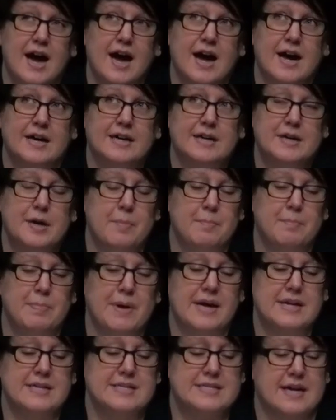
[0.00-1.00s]

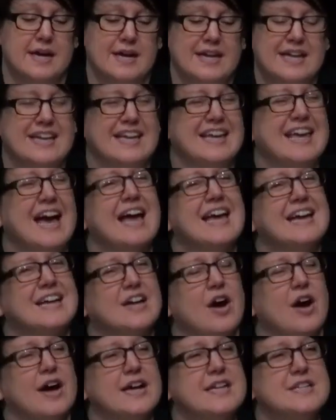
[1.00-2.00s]
But it
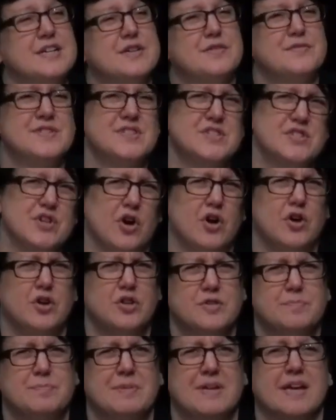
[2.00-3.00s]
kind of
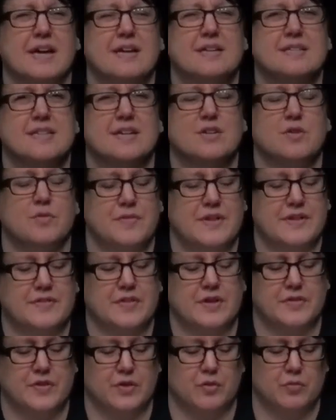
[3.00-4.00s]
stalled because I don't think
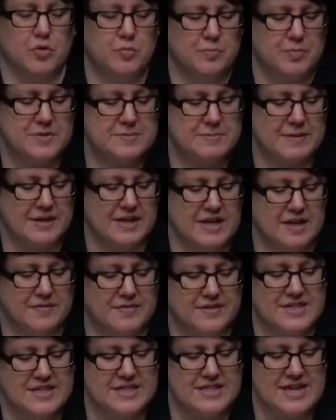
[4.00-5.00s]
that the group was big enough.
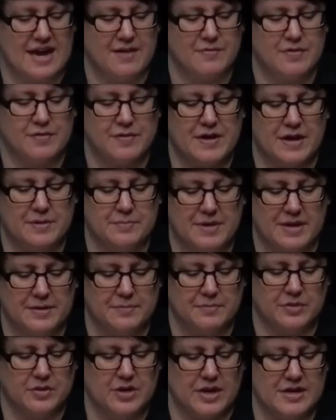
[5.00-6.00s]
It didn't have
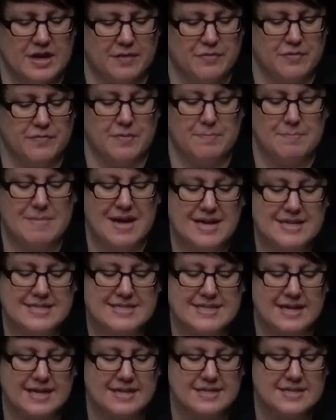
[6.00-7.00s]
enough of a mandate.
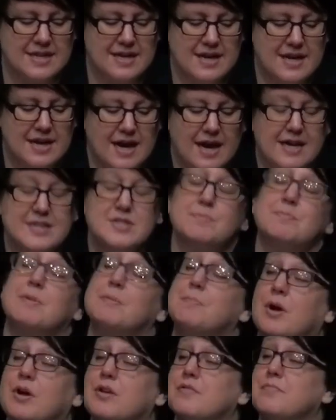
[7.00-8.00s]
So
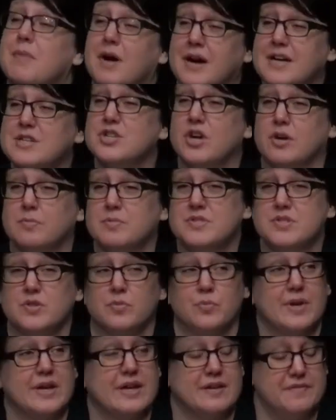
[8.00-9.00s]
part of my job was to
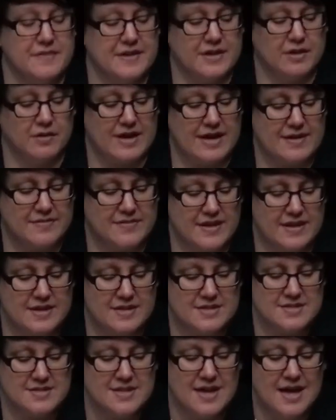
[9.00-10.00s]
reinvigorate
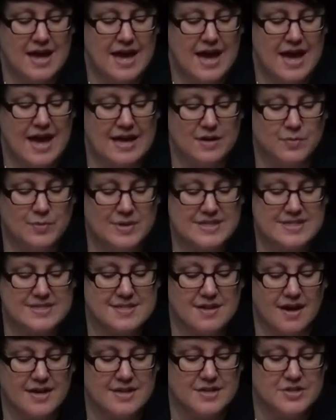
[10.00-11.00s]
this. And we
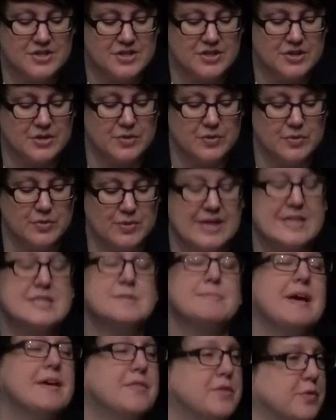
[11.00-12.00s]
decided to
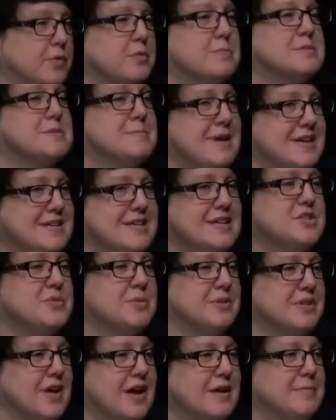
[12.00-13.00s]
expand the group's mandate
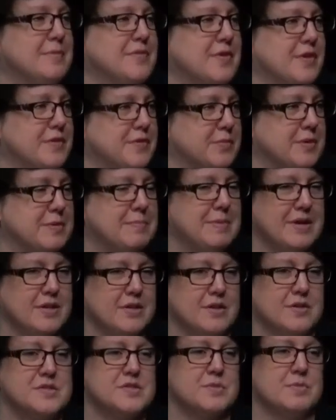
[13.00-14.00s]
to align with our 3
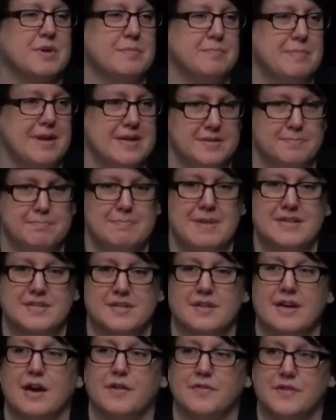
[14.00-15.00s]
pillars around
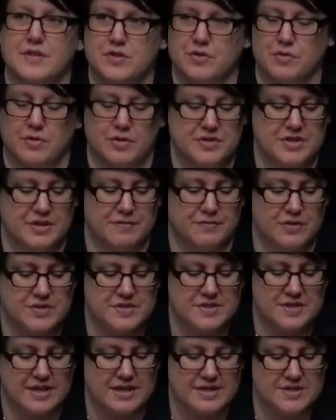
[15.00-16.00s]
mental health and
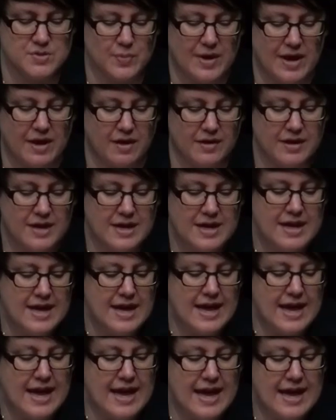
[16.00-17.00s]
neurodiversity as well.
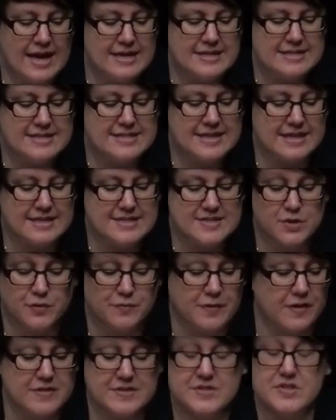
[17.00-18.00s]
And so
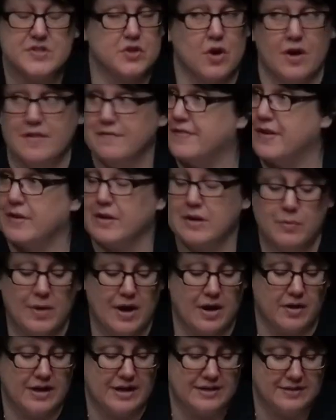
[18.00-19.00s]
far this has gone very
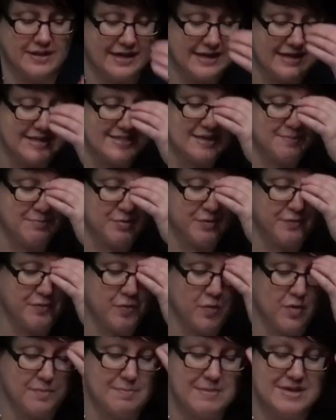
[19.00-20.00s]
well. And like I said
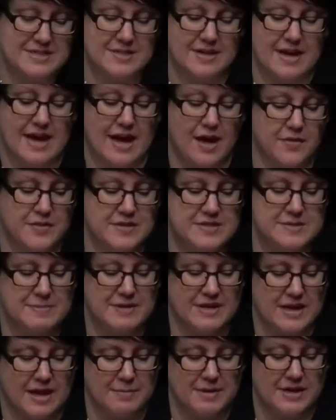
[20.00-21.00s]
before, mental health is
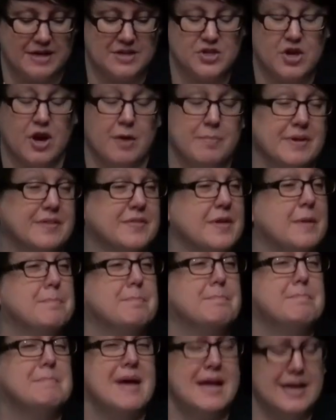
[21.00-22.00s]
becoming a topic that
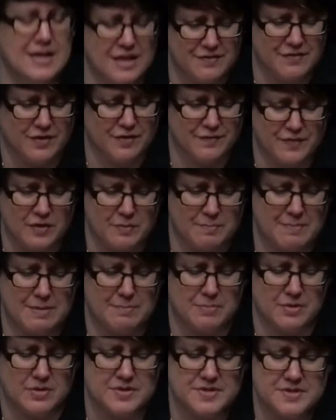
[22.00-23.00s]
many of our firm
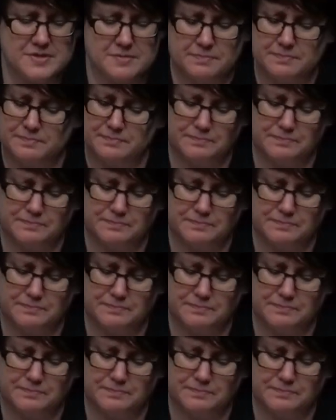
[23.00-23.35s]
members,